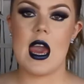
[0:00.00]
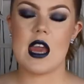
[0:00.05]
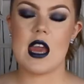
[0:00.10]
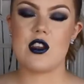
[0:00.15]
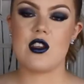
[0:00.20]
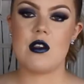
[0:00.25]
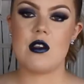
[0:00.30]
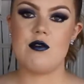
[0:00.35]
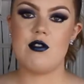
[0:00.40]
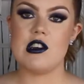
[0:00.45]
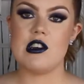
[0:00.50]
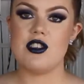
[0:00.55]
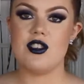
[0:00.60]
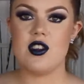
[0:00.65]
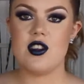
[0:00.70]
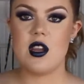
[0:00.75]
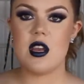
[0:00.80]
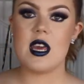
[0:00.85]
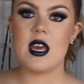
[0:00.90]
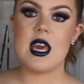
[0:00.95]
And
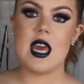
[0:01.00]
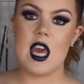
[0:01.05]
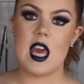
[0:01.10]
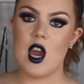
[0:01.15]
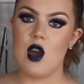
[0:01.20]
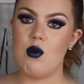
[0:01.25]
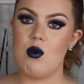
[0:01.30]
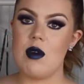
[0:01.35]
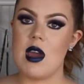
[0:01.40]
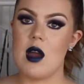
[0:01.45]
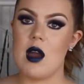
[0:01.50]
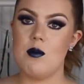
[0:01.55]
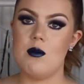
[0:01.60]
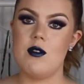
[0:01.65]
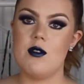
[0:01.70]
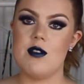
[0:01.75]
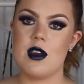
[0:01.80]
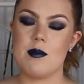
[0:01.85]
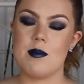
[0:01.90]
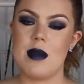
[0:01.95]
unfortunately here we are
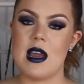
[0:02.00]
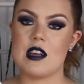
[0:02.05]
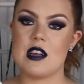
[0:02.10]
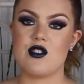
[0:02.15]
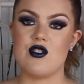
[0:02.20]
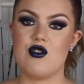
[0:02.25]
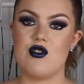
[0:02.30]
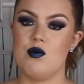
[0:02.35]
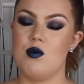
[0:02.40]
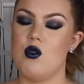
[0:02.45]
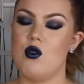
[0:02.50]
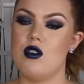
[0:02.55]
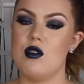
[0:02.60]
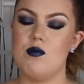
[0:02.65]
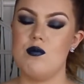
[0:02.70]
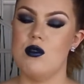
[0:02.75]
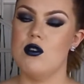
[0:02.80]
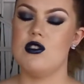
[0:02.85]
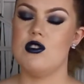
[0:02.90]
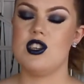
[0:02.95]
moving back to more
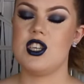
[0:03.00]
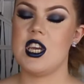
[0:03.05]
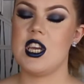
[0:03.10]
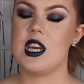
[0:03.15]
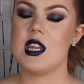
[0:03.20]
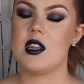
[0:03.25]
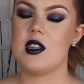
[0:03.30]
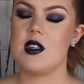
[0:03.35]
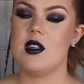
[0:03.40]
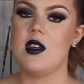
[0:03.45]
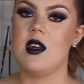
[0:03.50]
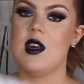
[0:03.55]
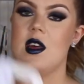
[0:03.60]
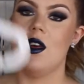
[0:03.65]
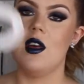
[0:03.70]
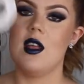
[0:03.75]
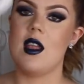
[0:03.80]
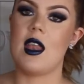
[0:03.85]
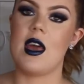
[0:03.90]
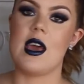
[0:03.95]
bullshit
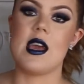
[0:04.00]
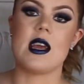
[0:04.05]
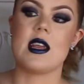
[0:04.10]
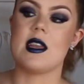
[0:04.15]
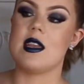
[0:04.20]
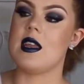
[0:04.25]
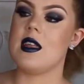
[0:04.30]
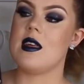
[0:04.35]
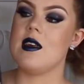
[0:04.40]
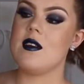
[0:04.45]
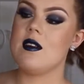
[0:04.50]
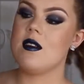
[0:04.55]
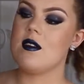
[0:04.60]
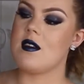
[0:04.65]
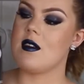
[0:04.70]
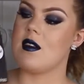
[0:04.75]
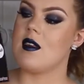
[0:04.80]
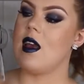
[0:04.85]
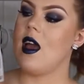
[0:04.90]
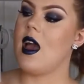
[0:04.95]
like
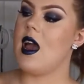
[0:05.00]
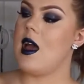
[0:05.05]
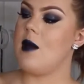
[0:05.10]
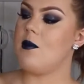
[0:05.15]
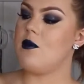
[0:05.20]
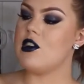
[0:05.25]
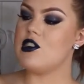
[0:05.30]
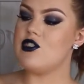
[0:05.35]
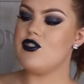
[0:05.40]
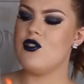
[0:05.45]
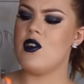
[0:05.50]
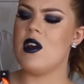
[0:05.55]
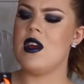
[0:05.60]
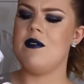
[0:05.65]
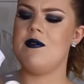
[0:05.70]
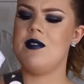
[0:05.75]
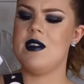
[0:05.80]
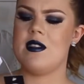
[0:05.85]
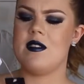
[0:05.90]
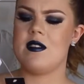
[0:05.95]
this. I'm not sure
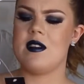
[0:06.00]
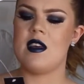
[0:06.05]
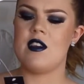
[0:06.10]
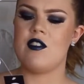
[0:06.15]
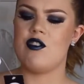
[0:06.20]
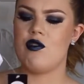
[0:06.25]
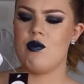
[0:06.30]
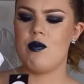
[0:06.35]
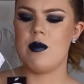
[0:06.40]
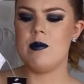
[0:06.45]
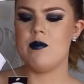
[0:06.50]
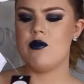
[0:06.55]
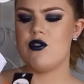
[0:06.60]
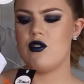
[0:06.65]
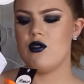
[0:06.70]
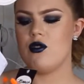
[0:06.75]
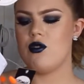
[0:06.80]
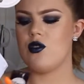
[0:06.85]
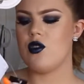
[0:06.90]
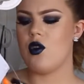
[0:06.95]
if it's a
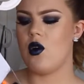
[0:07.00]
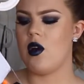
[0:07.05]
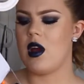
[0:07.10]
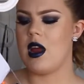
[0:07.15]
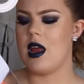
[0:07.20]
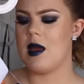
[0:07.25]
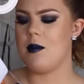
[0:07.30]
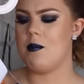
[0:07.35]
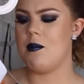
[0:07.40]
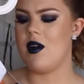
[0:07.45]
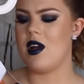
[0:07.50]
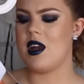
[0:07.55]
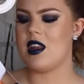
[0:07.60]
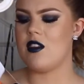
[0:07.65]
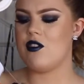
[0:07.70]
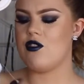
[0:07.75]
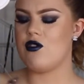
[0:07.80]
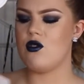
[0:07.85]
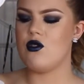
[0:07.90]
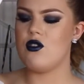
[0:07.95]
swimsuit or a
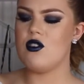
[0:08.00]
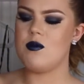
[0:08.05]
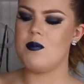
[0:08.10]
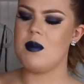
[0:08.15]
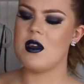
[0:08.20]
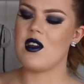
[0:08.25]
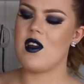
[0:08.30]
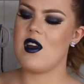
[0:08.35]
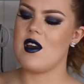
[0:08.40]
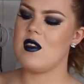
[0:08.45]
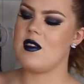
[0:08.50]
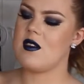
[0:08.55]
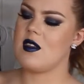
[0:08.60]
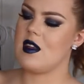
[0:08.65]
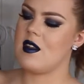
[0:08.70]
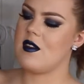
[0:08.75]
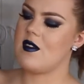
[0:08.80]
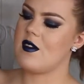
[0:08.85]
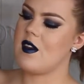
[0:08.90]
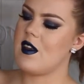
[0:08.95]
bodysuit, because
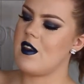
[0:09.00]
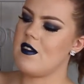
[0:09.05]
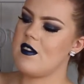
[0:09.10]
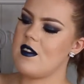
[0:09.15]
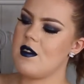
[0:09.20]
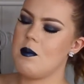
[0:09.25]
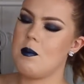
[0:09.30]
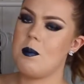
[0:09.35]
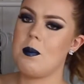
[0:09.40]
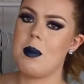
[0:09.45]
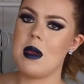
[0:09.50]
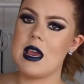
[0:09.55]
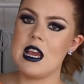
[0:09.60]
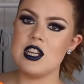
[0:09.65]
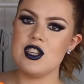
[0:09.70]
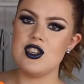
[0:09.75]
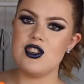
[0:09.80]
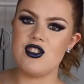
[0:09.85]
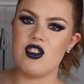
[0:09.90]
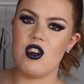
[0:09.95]
it says
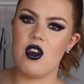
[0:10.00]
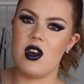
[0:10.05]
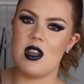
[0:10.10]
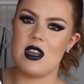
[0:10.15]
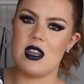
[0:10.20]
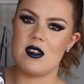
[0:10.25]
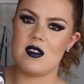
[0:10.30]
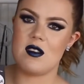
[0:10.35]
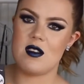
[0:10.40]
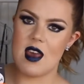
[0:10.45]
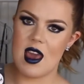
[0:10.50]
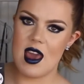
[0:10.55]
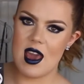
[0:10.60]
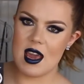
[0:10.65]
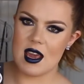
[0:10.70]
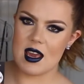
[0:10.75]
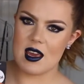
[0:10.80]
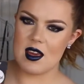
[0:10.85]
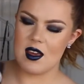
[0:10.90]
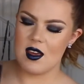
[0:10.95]
beach on the
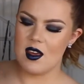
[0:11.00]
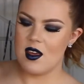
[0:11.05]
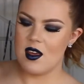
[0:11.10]
tag,